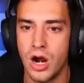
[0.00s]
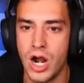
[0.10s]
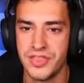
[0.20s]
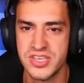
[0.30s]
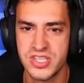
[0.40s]
All
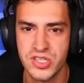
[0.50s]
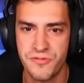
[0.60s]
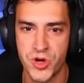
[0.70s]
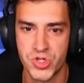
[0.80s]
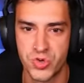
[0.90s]
right, this is the
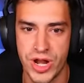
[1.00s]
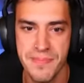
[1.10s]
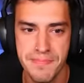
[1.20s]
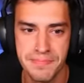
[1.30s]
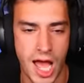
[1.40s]
first
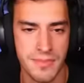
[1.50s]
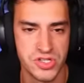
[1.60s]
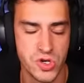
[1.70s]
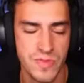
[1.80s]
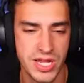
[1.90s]
ramp. I'm
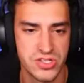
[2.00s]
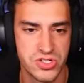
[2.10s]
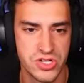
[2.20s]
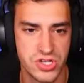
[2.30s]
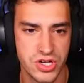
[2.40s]
assuming
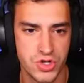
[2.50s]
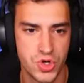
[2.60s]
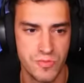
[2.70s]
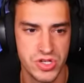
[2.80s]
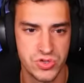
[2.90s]
it's just gonna
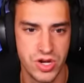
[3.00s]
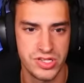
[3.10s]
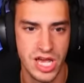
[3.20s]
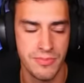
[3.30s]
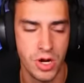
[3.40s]
shoot me
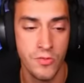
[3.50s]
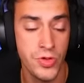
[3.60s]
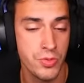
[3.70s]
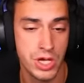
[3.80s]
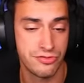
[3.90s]
straight down, but
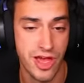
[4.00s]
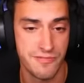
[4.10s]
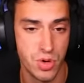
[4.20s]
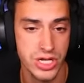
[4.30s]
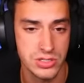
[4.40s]
hopefully we get
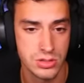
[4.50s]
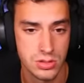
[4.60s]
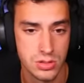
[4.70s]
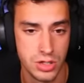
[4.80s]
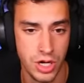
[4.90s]
5 points,
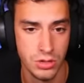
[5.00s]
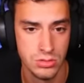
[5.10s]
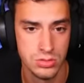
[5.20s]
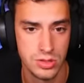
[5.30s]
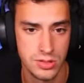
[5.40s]
you know?
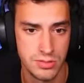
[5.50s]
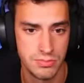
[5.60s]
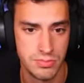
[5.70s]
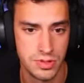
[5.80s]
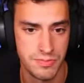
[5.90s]

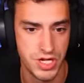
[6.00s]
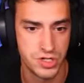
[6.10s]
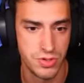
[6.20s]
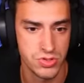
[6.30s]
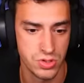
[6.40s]
The big
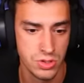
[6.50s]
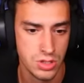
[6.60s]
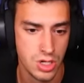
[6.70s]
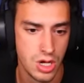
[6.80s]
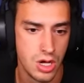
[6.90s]
shaboozle.
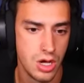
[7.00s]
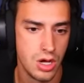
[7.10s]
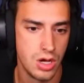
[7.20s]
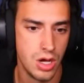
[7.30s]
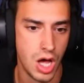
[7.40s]

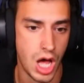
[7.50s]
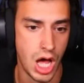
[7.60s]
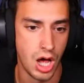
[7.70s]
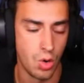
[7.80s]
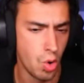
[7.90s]

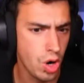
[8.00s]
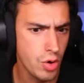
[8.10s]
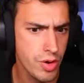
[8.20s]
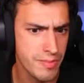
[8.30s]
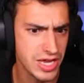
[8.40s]

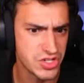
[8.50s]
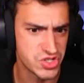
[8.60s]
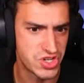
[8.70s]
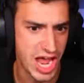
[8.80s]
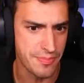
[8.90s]
Or we might
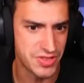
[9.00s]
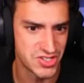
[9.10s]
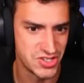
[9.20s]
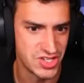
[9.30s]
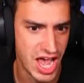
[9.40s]
just gap
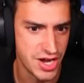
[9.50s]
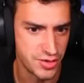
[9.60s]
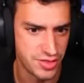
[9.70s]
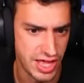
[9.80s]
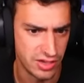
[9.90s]
this
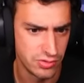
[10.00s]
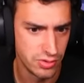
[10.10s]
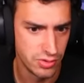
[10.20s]
entire thing.